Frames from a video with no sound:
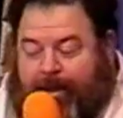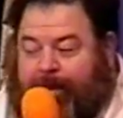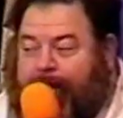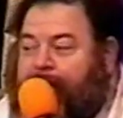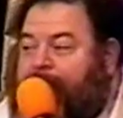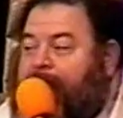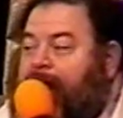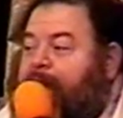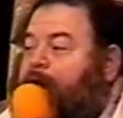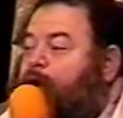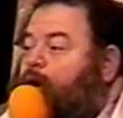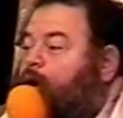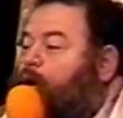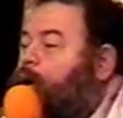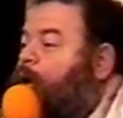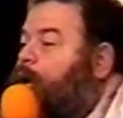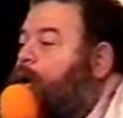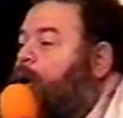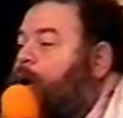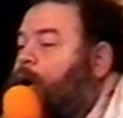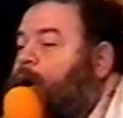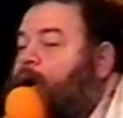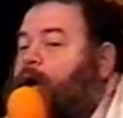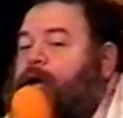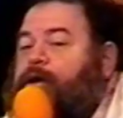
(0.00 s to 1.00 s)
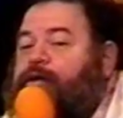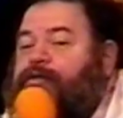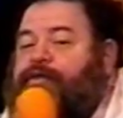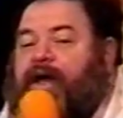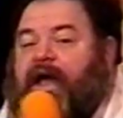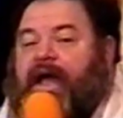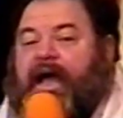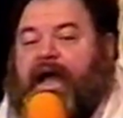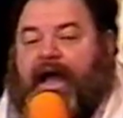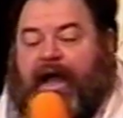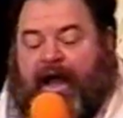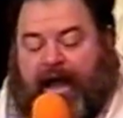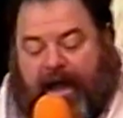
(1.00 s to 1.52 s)
Let all the
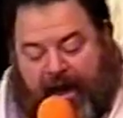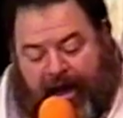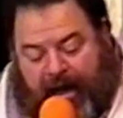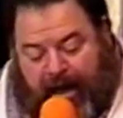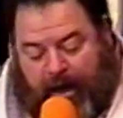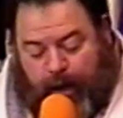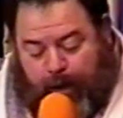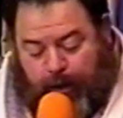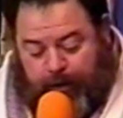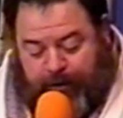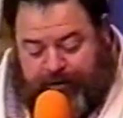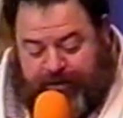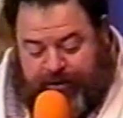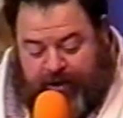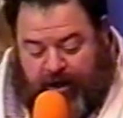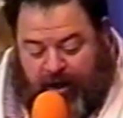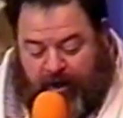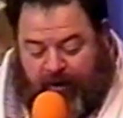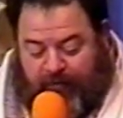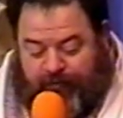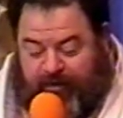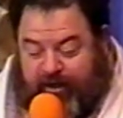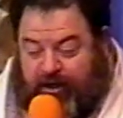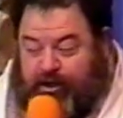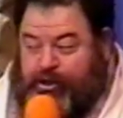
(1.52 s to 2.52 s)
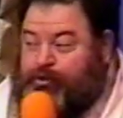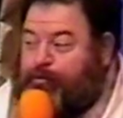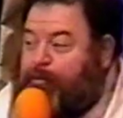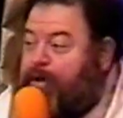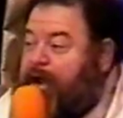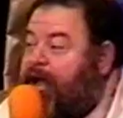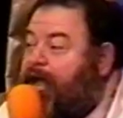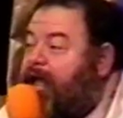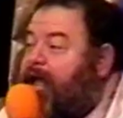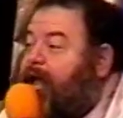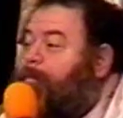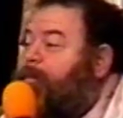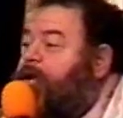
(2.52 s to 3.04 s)
house of
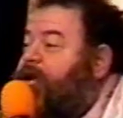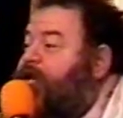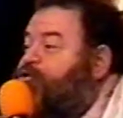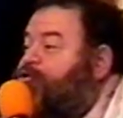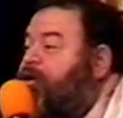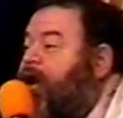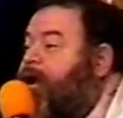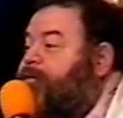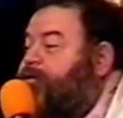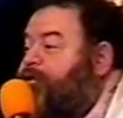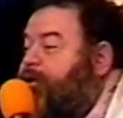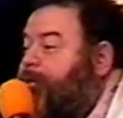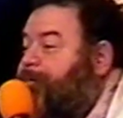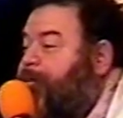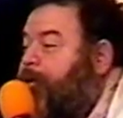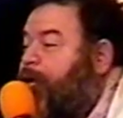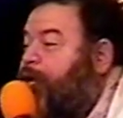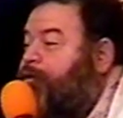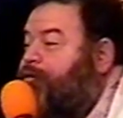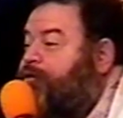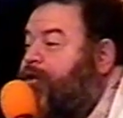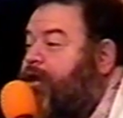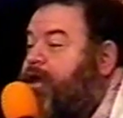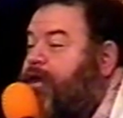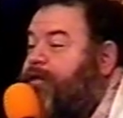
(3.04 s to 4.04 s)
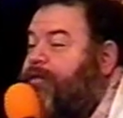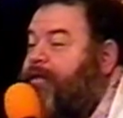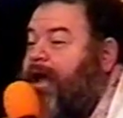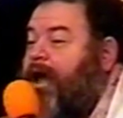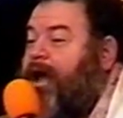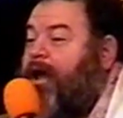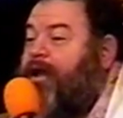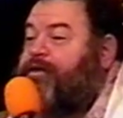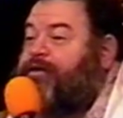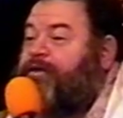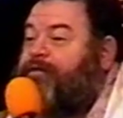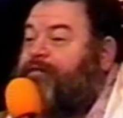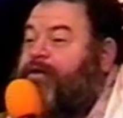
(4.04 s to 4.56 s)
Israel, how many tribes compose the
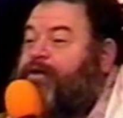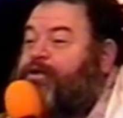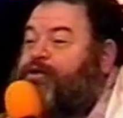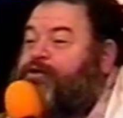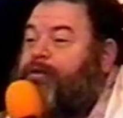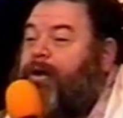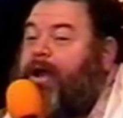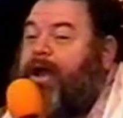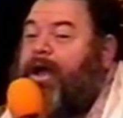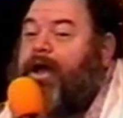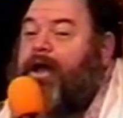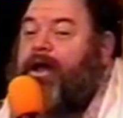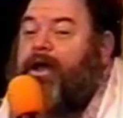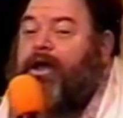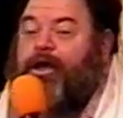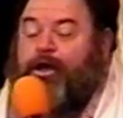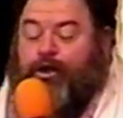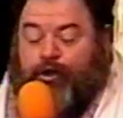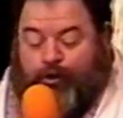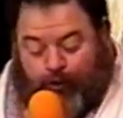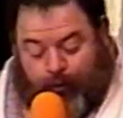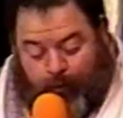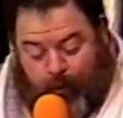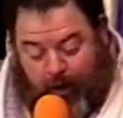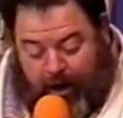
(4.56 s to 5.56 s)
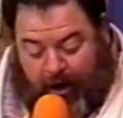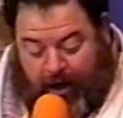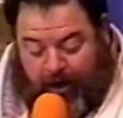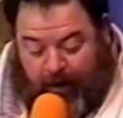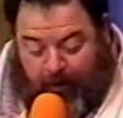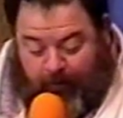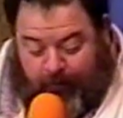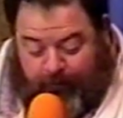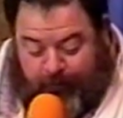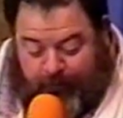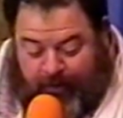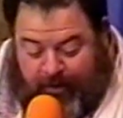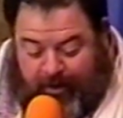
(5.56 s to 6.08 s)
house of Israel?
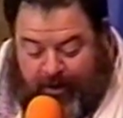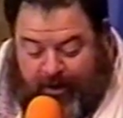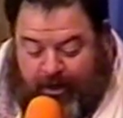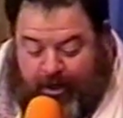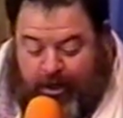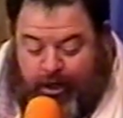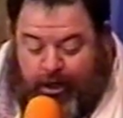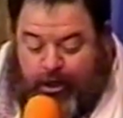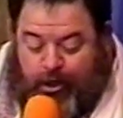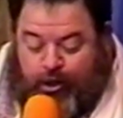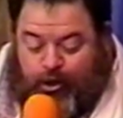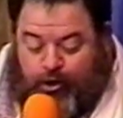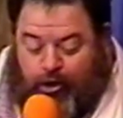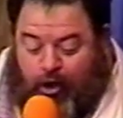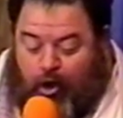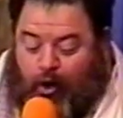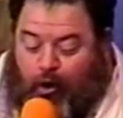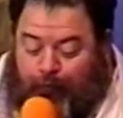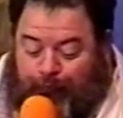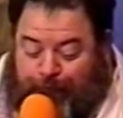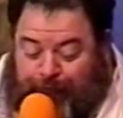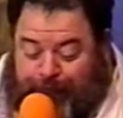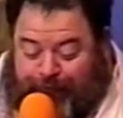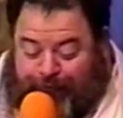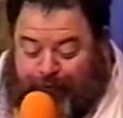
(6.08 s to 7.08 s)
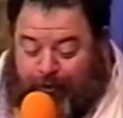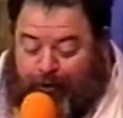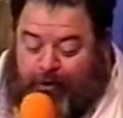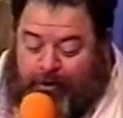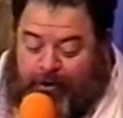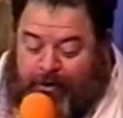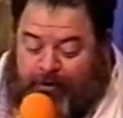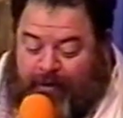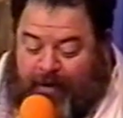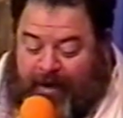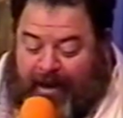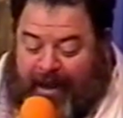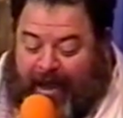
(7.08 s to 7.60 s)
Twelve. Know for
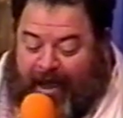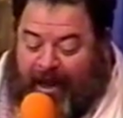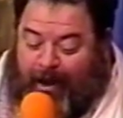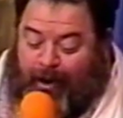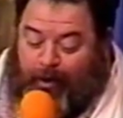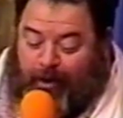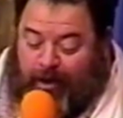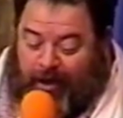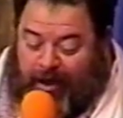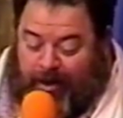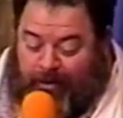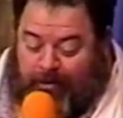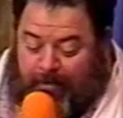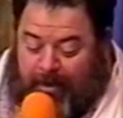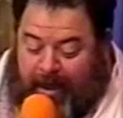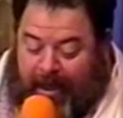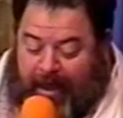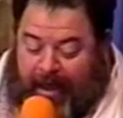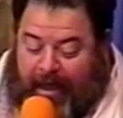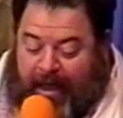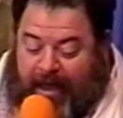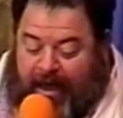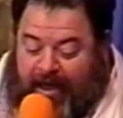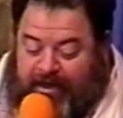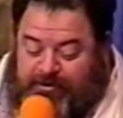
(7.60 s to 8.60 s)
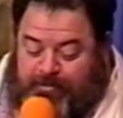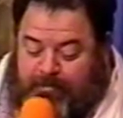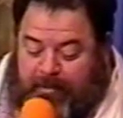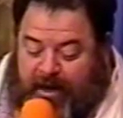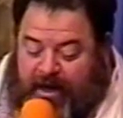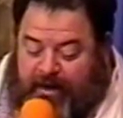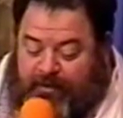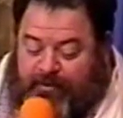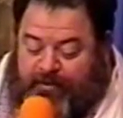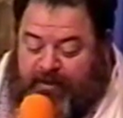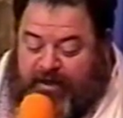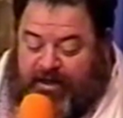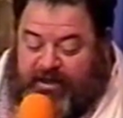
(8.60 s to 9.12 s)
certain that Elohim has
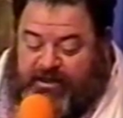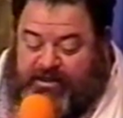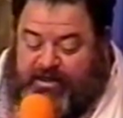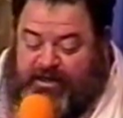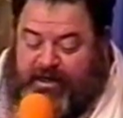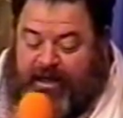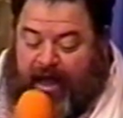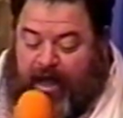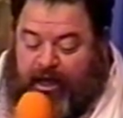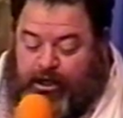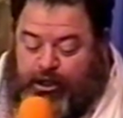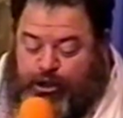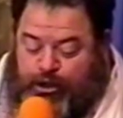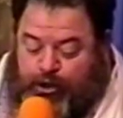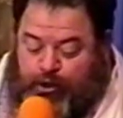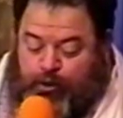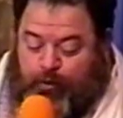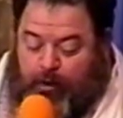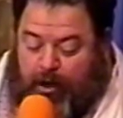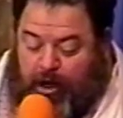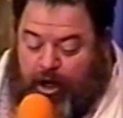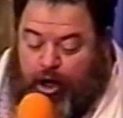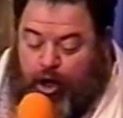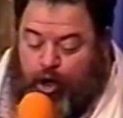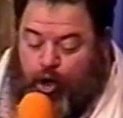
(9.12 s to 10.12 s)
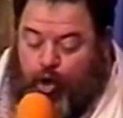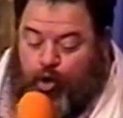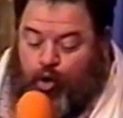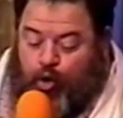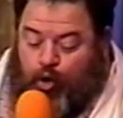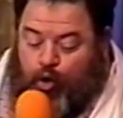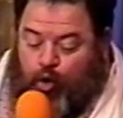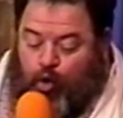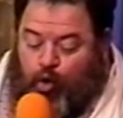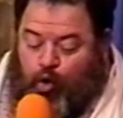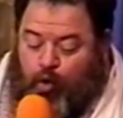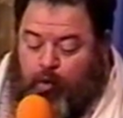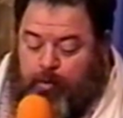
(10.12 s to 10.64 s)
made this Yeshua,
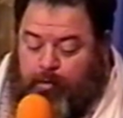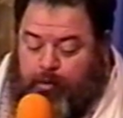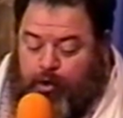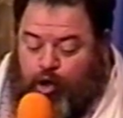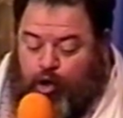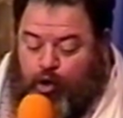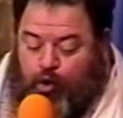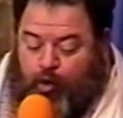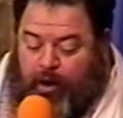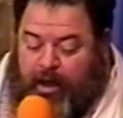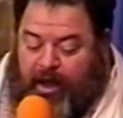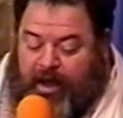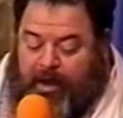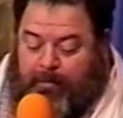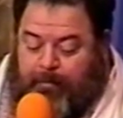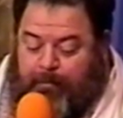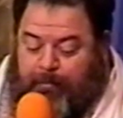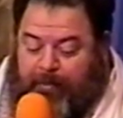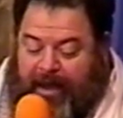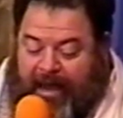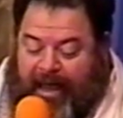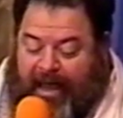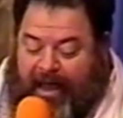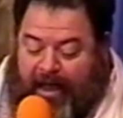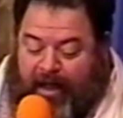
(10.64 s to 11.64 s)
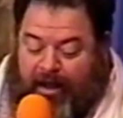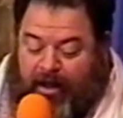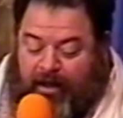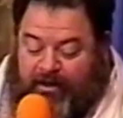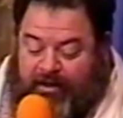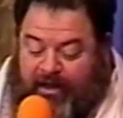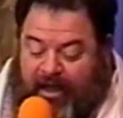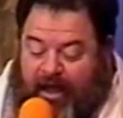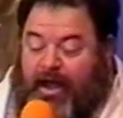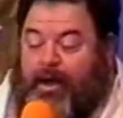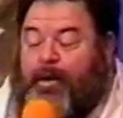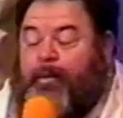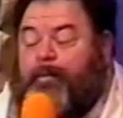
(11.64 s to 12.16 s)
whom you
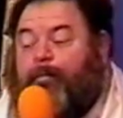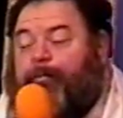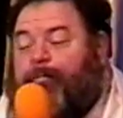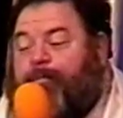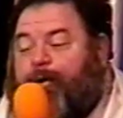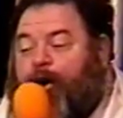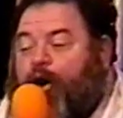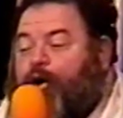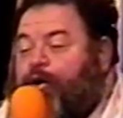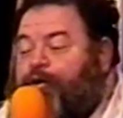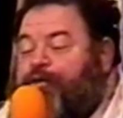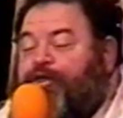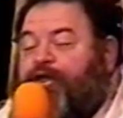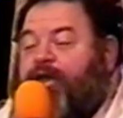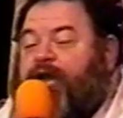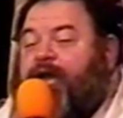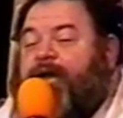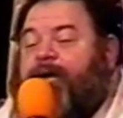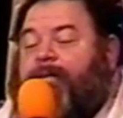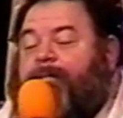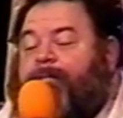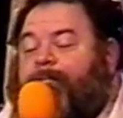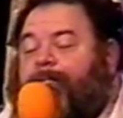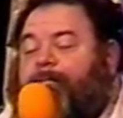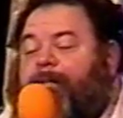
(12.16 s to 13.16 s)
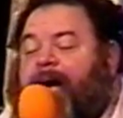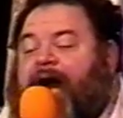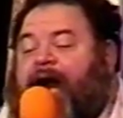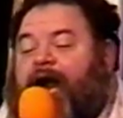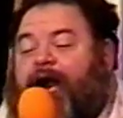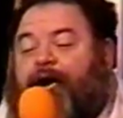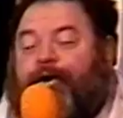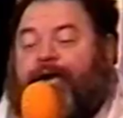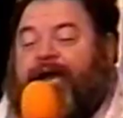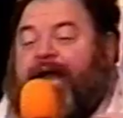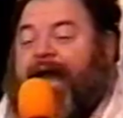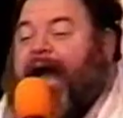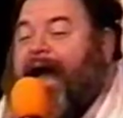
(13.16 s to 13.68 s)
impaled, both
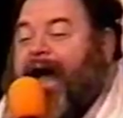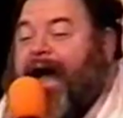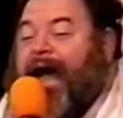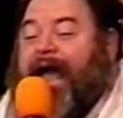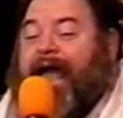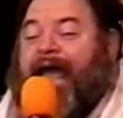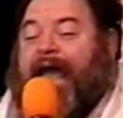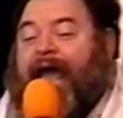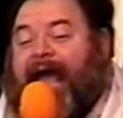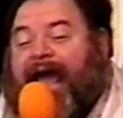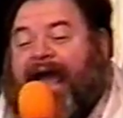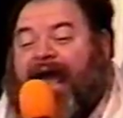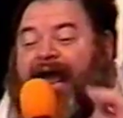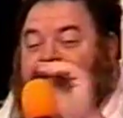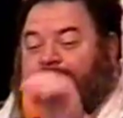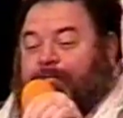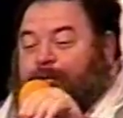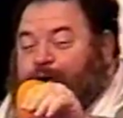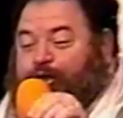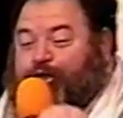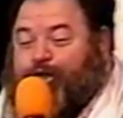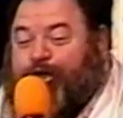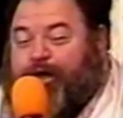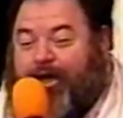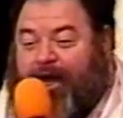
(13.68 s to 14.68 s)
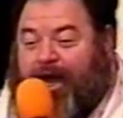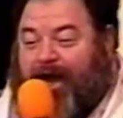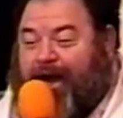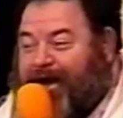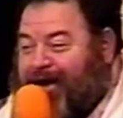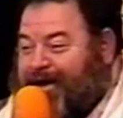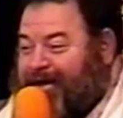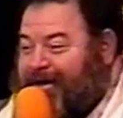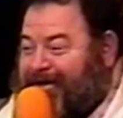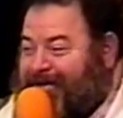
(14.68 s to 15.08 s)
Maria and Mashiach.